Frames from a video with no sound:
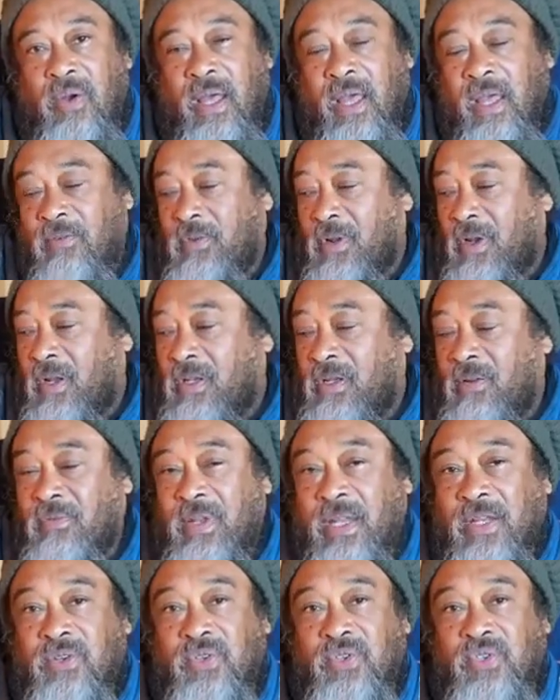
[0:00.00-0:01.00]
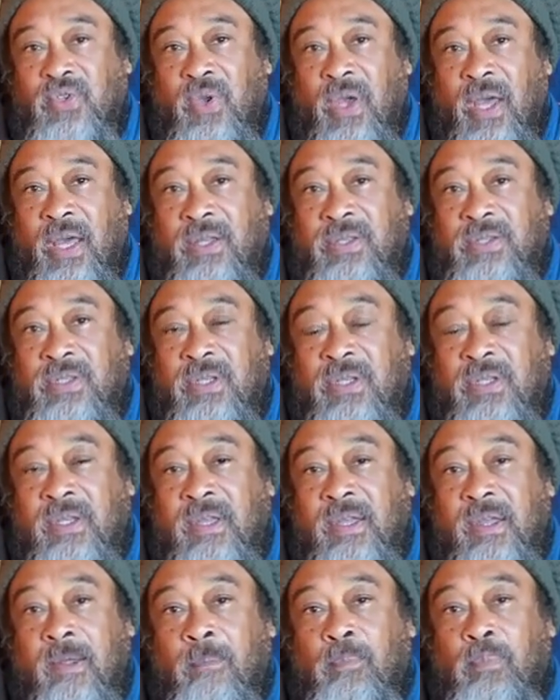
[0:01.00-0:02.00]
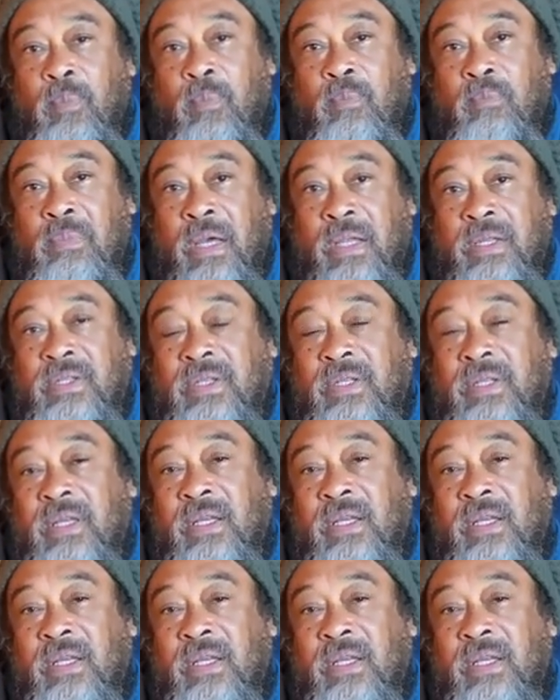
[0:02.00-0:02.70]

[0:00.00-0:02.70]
I have a lot of letters to answer. But